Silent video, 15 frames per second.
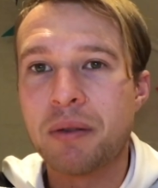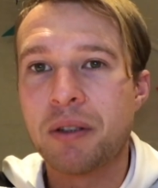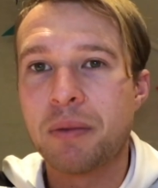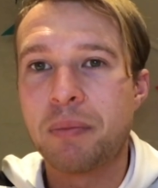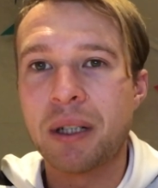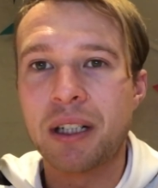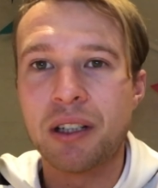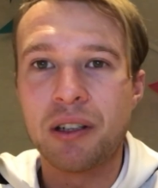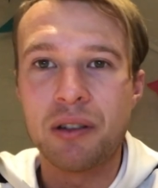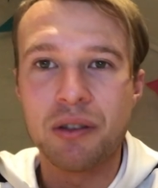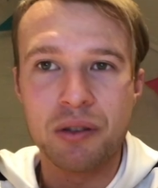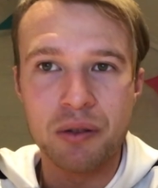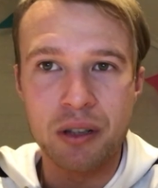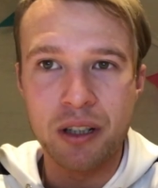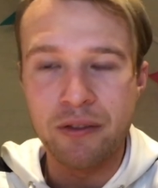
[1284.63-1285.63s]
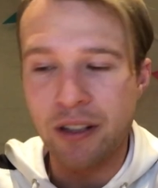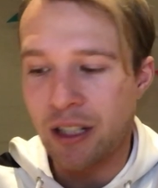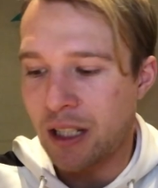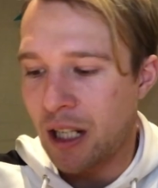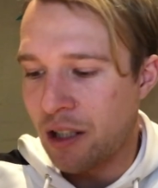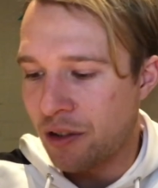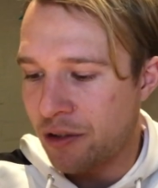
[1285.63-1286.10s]
It was big news all over the
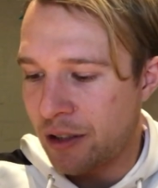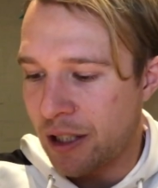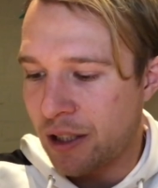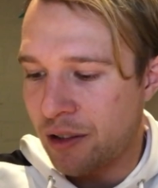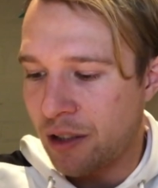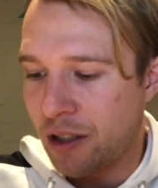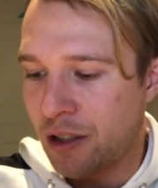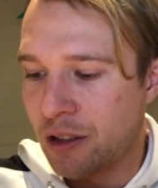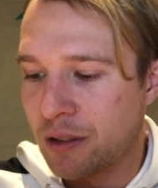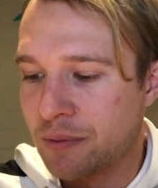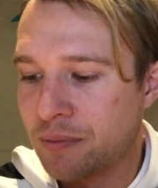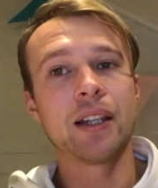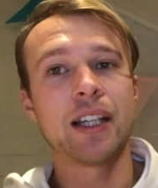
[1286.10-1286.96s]
country, so